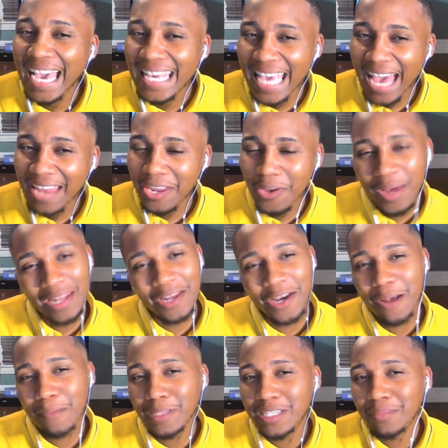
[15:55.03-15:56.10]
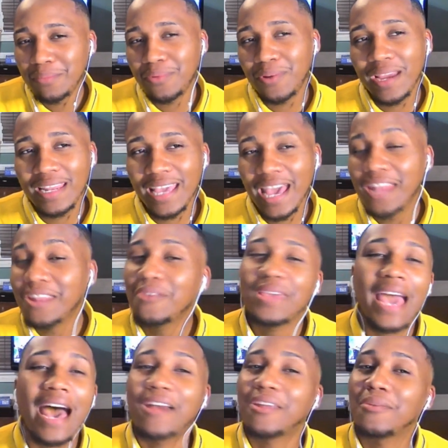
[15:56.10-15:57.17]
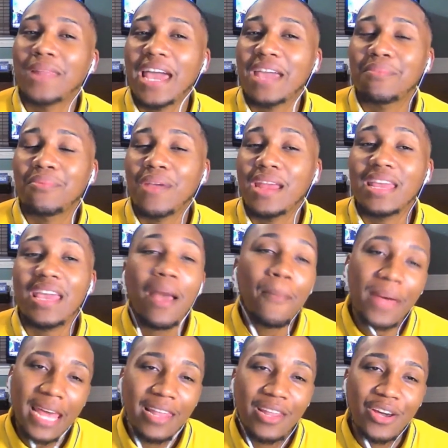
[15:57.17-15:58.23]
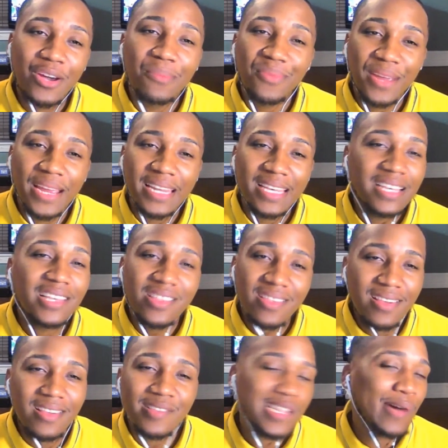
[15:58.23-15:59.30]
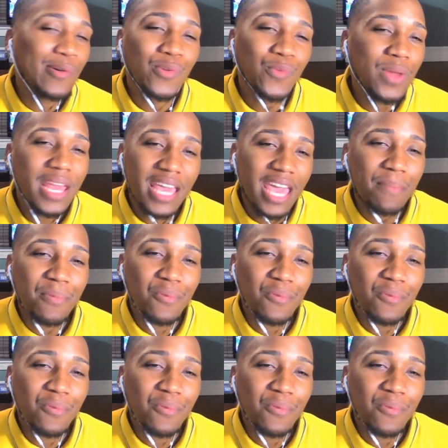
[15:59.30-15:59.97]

Y'all know I love it for Brandy. I know y'all don't like Brandy, but I love Brandy. She's the only one that kept